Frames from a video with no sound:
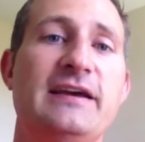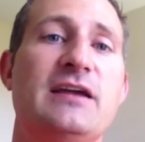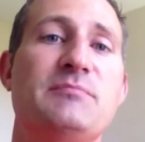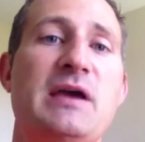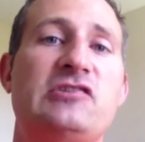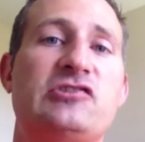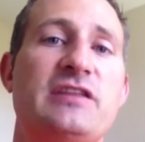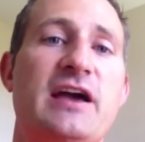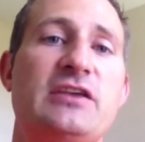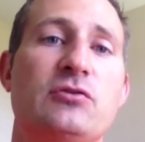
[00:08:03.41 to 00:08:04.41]
and make sure
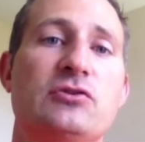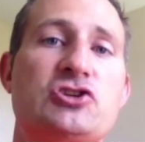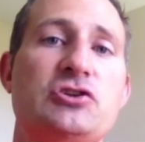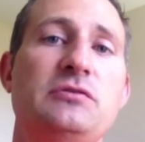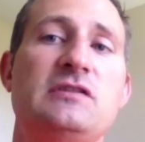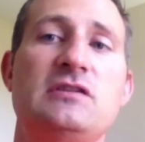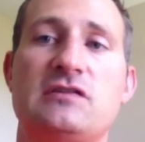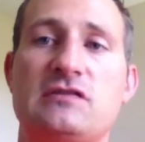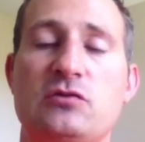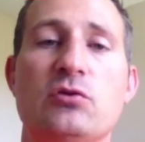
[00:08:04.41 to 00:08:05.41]
that you're choosing
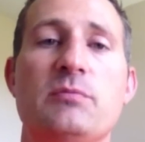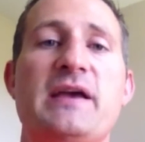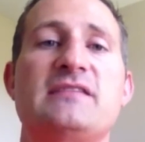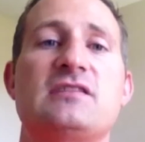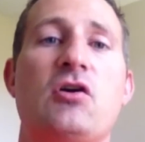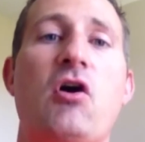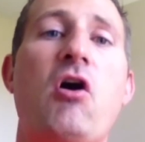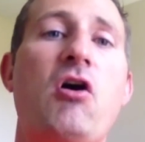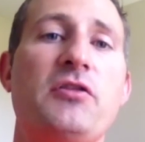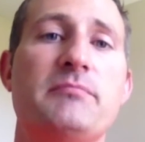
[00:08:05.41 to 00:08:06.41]
this school based on
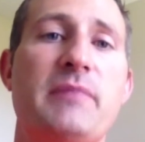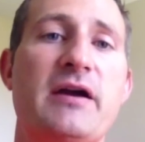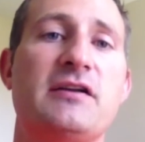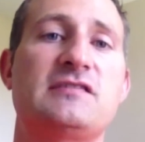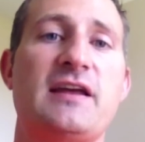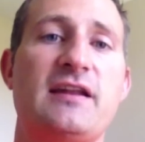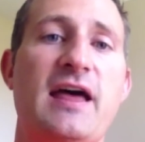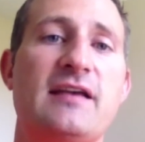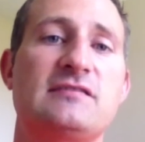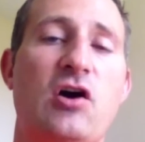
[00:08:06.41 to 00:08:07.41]
all the merits that it
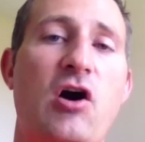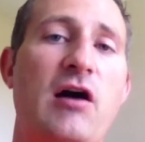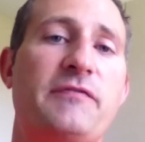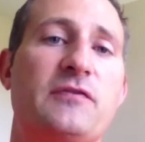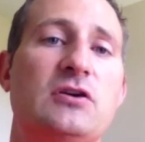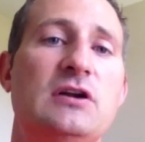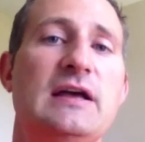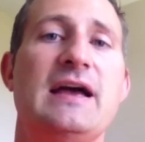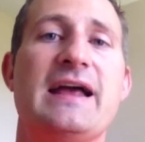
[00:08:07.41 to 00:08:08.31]
has to offer